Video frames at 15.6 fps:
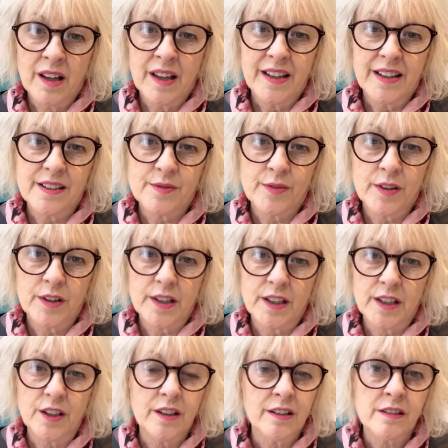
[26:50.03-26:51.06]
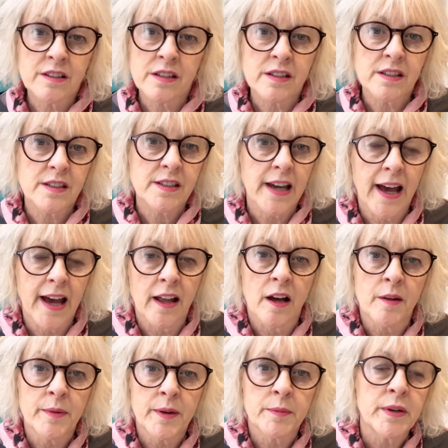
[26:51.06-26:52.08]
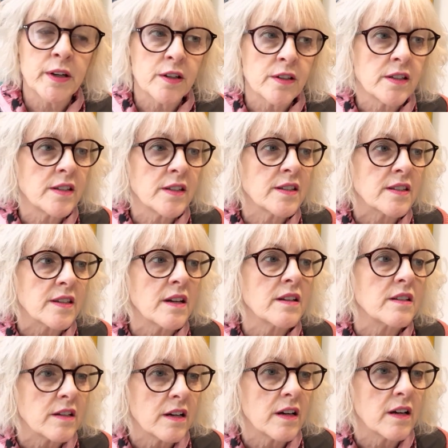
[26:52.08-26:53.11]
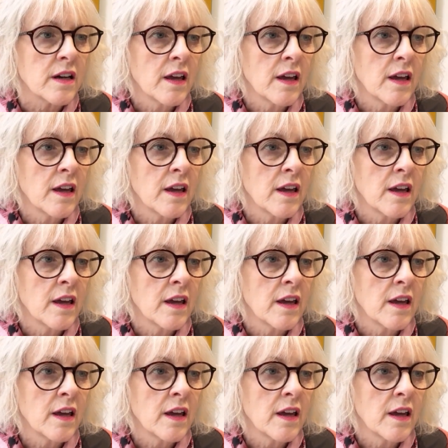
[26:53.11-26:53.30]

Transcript: He's very, you can just tell, I mean, because he's such a